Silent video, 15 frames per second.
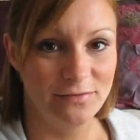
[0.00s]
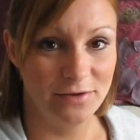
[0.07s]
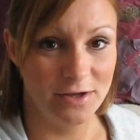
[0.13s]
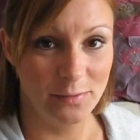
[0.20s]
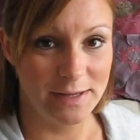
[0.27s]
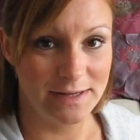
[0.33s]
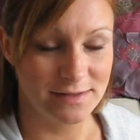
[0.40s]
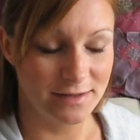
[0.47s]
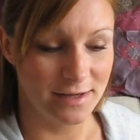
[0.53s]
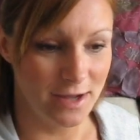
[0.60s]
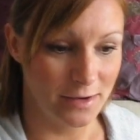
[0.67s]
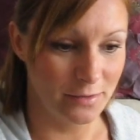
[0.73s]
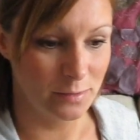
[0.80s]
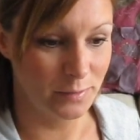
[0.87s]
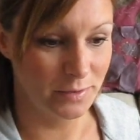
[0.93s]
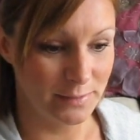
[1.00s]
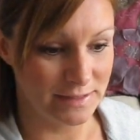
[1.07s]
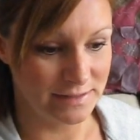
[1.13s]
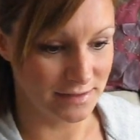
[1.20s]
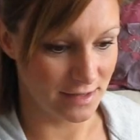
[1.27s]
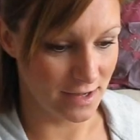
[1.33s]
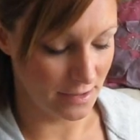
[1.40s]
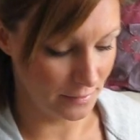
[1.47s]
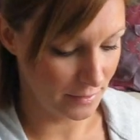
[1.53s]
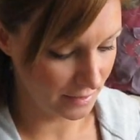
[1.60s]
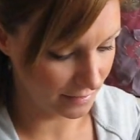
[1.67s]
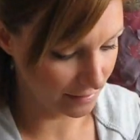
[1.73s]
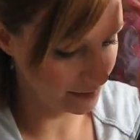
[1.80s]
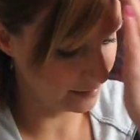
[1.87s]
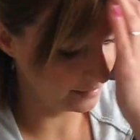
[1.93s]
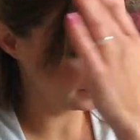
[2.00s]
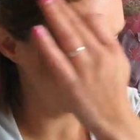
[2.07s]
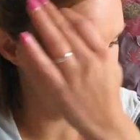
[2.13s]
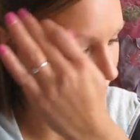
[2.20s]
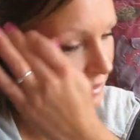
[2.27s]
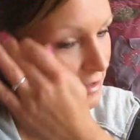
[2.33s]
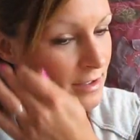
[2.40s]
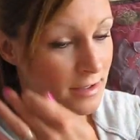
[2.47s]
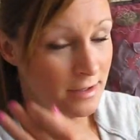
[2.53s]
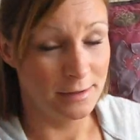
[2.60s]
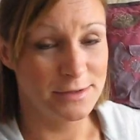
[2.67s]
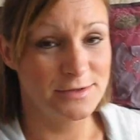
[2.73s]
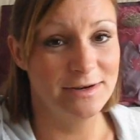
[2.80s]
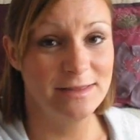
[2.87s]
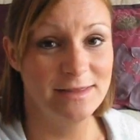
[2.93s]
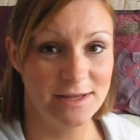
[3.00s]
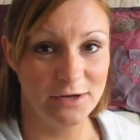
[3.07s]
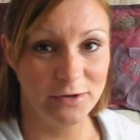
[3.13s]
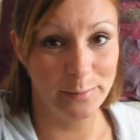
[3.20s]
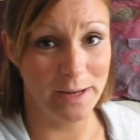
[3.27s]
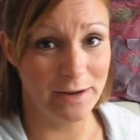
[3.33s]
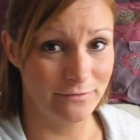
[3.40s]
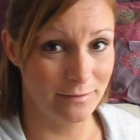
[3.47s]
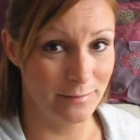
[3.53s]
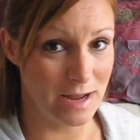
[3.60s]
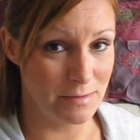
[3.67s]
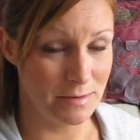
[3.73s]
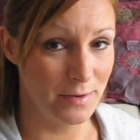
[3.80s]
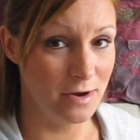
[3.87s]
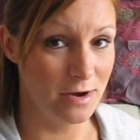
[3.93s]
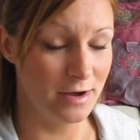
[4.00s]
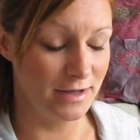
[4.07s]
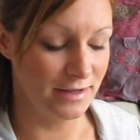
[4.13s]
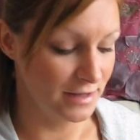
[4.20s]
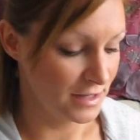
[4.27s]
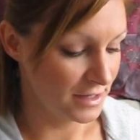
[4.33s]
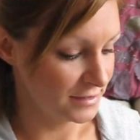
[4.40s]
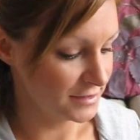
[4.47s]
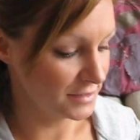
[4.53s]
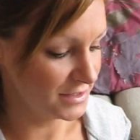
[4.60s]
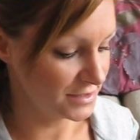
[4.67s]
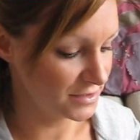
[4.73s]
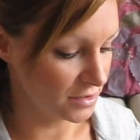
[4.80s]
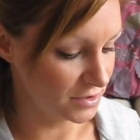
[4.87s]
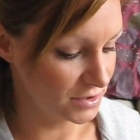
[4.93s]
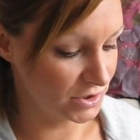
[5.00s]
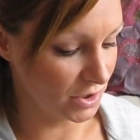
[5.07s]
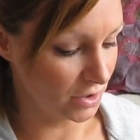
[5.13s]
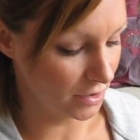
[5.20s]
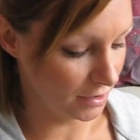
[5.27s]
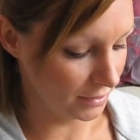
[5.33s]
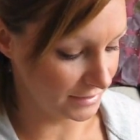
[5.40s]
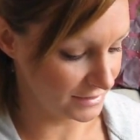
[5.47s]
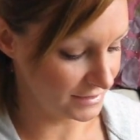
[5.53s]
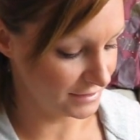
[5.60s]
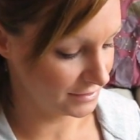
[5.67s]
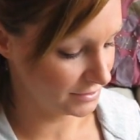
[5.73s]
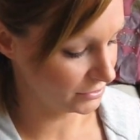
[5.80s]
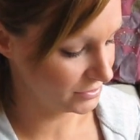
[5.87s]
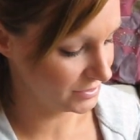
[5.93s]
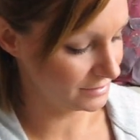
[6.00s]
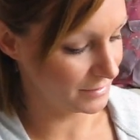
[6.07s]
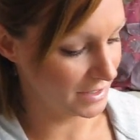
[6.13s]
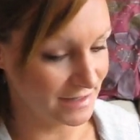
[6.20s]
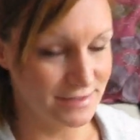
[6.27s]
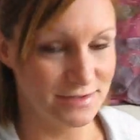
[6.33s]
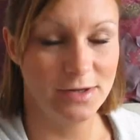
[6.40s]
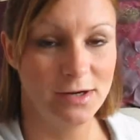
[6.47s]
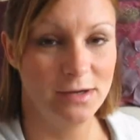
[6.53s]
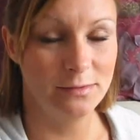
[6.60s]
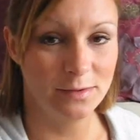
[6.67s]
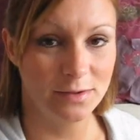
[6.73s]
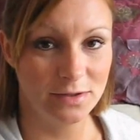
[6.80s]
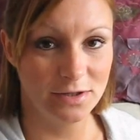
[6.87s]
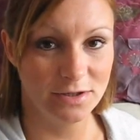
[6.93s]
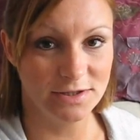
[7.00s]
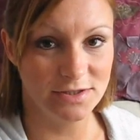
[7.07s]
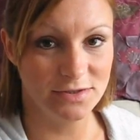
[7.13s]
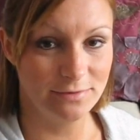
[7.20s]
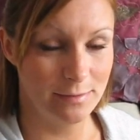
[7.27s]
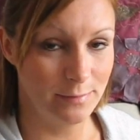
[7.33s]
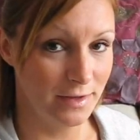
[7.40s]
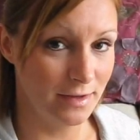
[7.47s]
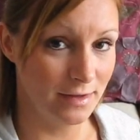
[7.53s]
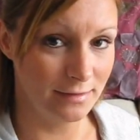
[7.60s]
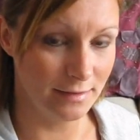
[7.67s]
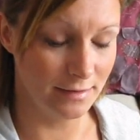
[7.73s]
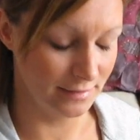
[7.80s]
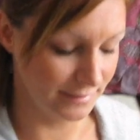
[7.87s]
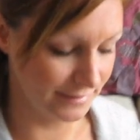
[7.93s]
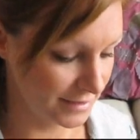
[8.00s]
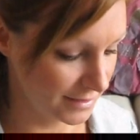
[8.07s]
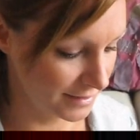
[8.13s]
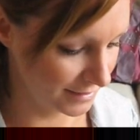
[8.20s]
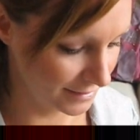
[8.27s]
a few weeks ago, a couple of weeks ago, is there anything you could make for a baby boy? So she's got a shawl and she's customised it all with gorgeous ribbon, and